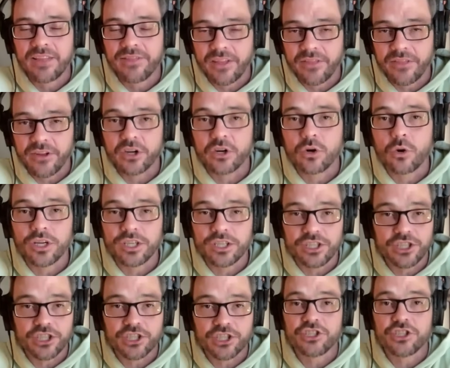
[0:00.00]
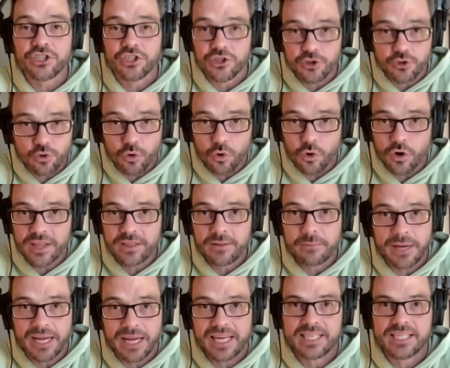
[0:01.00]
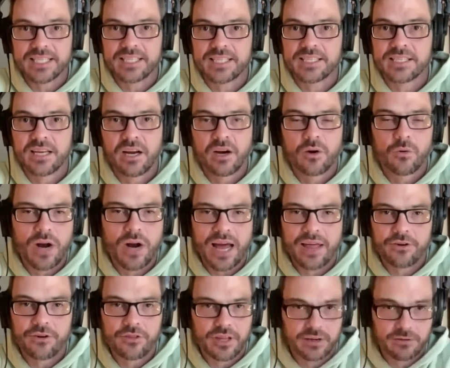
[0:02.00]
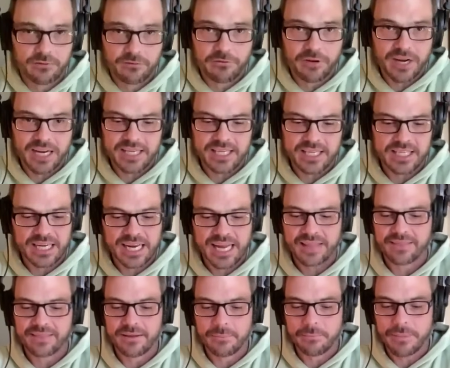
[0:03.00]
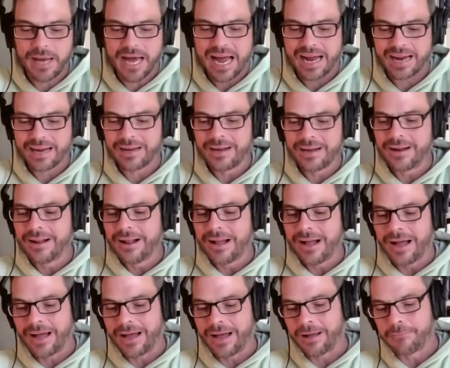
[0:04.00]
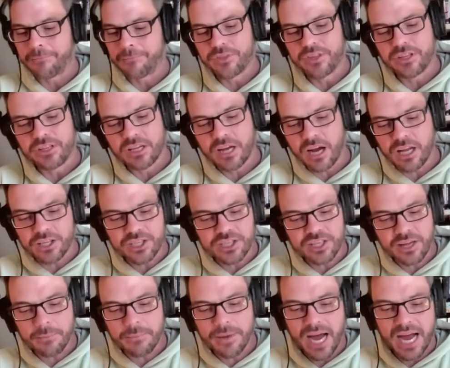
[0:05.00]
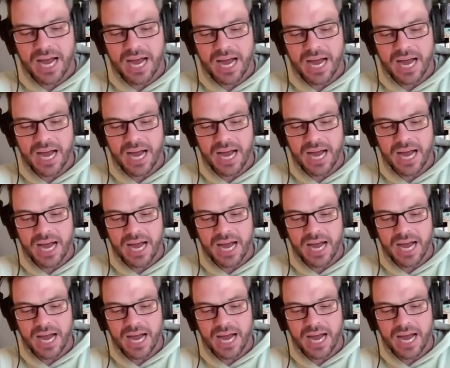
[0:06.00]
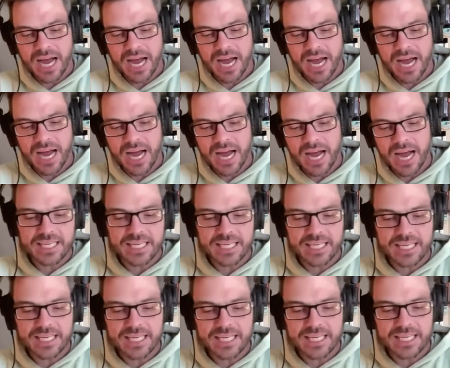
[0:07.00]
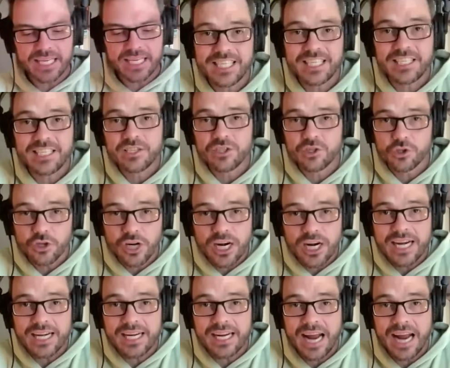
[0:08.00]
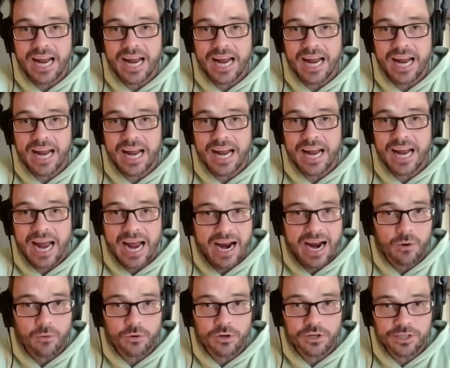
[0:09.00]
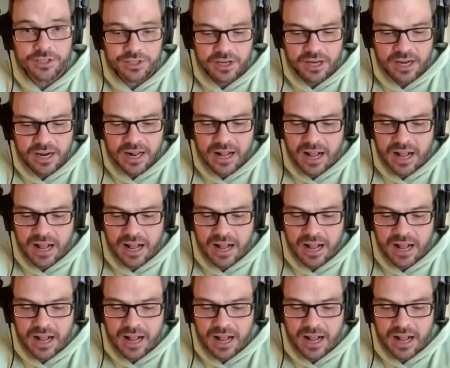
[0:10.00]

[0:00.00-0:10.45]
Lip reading: that they're going to just destroy the bases rather than fight to get them back. Some IDF units fought for 60 straight hours.